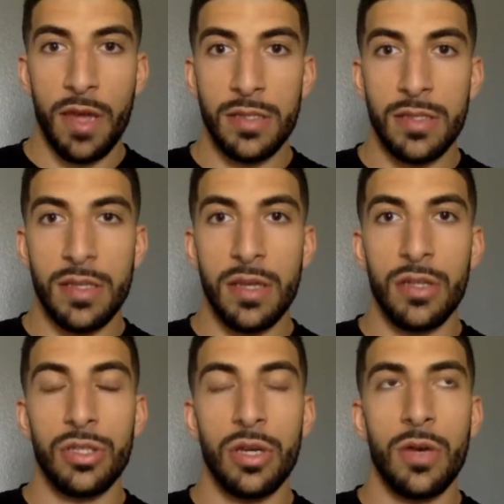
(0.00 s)
did a
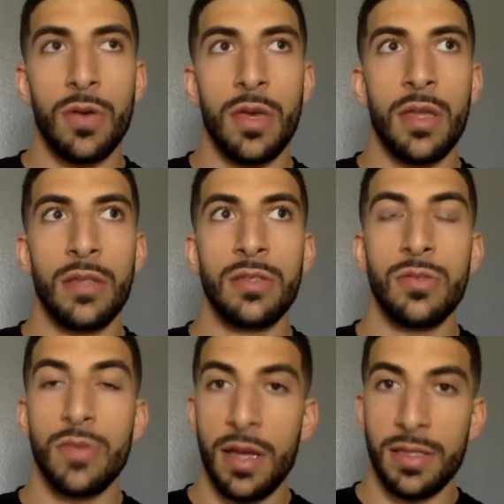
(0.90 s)
show in
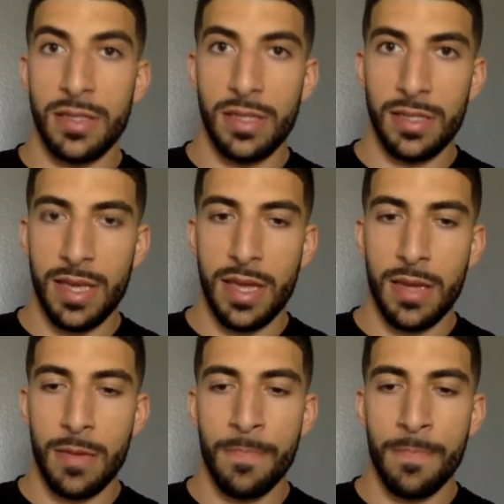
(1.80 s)
2010,